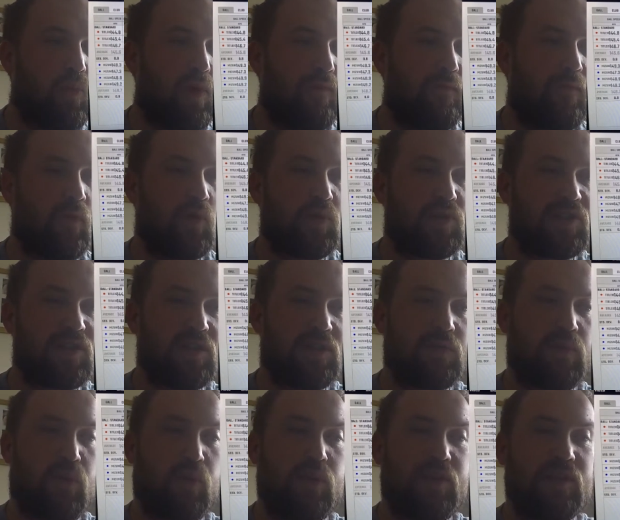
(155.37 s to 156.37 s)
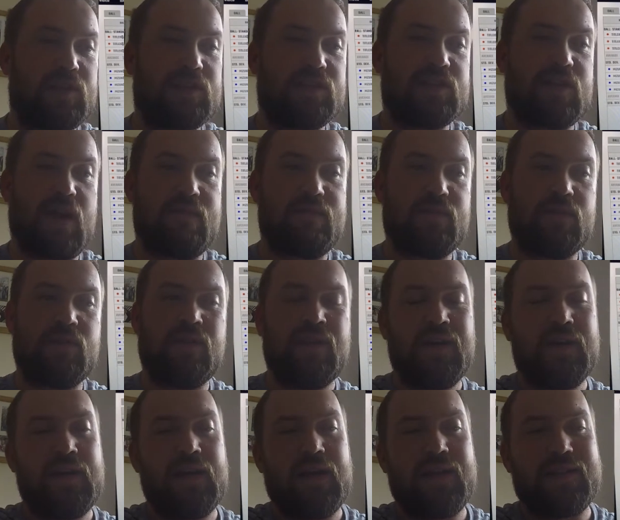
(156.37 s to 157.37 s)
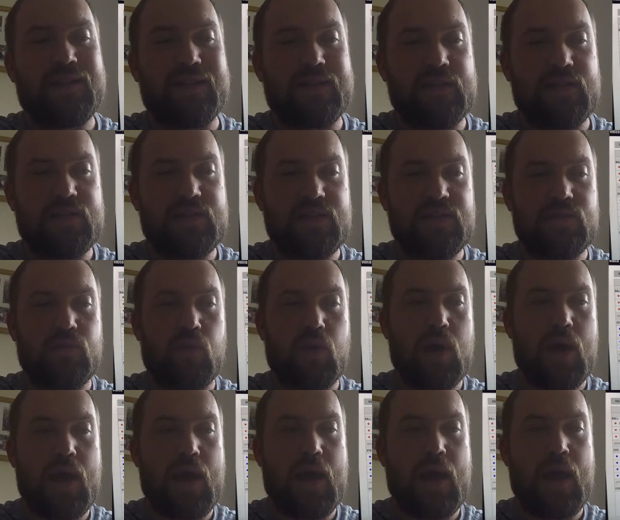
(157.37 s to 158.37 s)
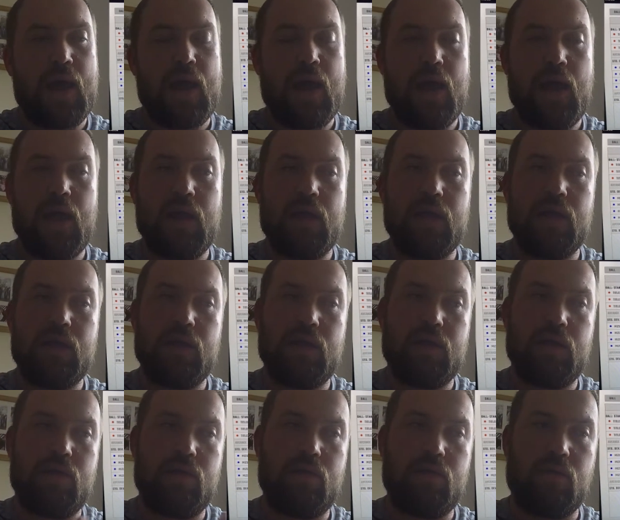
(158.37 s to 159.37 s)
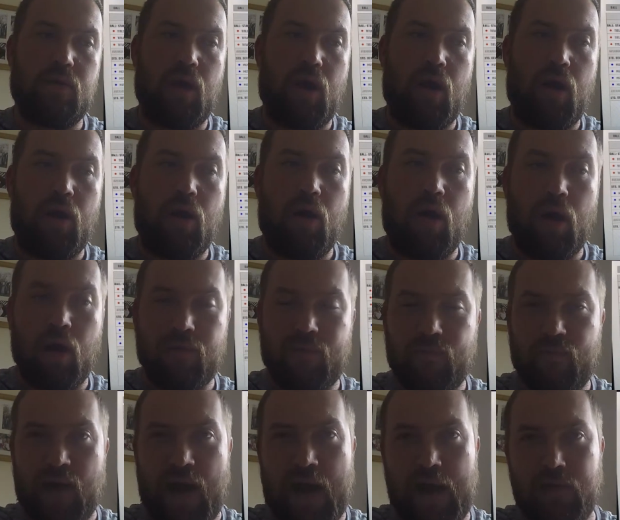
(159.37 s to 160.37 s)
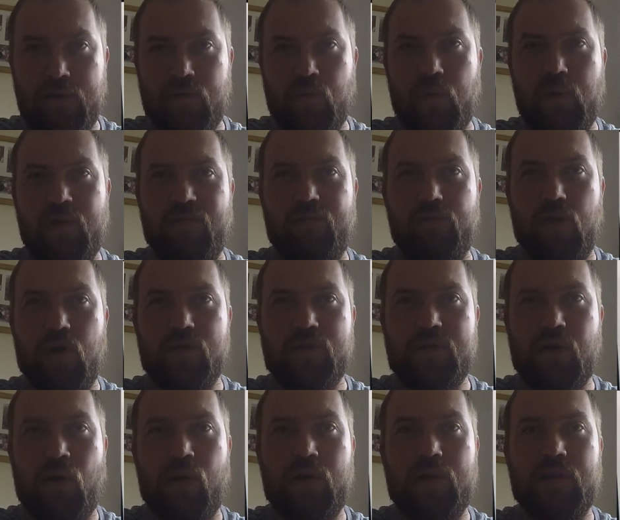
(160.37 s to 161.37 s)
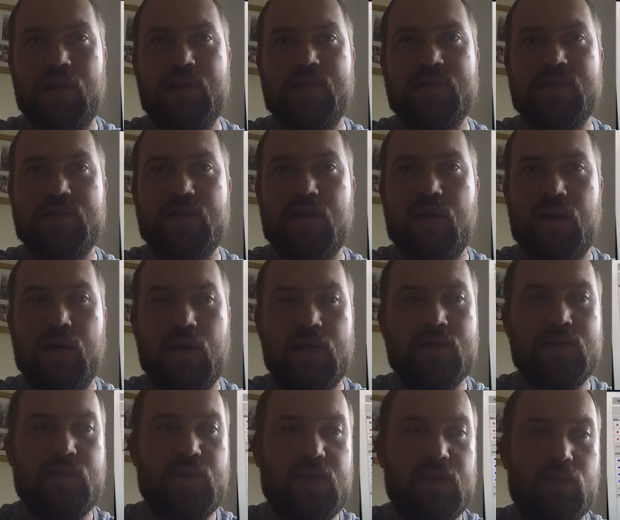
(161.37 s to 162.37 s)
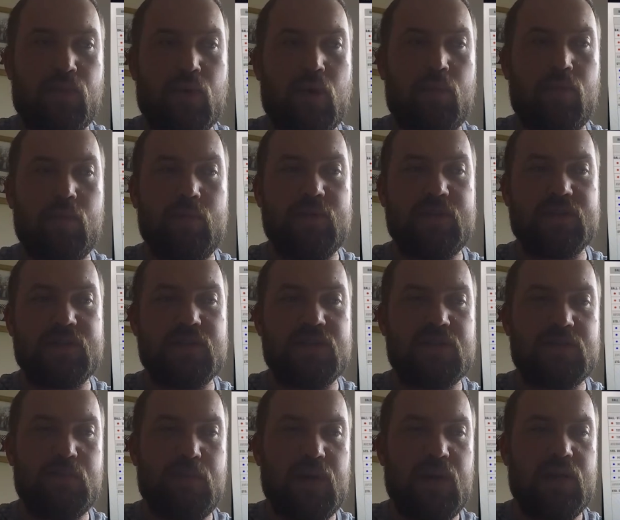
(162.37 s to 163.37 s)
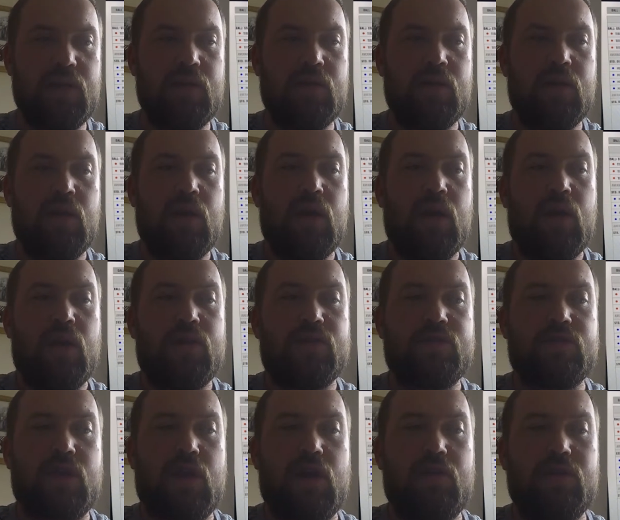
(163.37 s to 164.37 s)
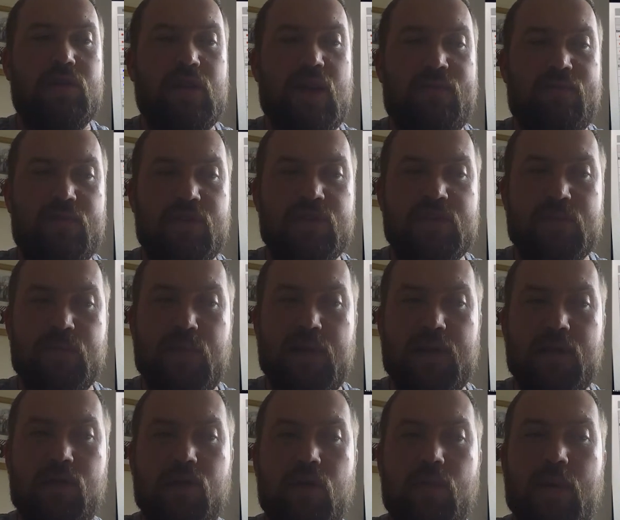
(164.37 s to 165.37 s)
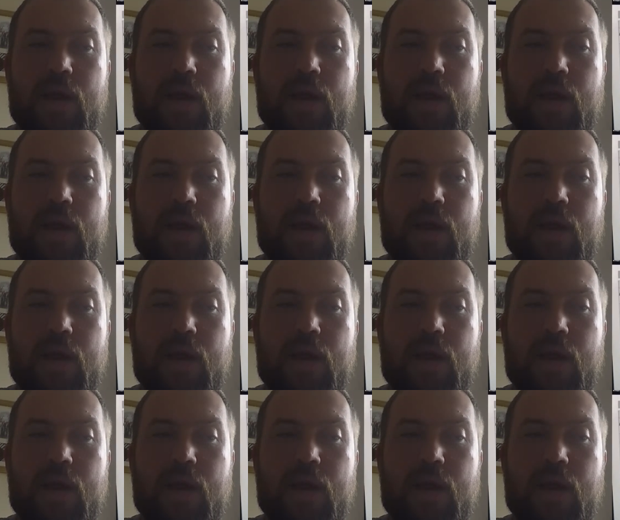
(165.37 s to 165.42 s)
146.7. Now this is where I found with my Titleist to be the problem is the spin. So the average spin come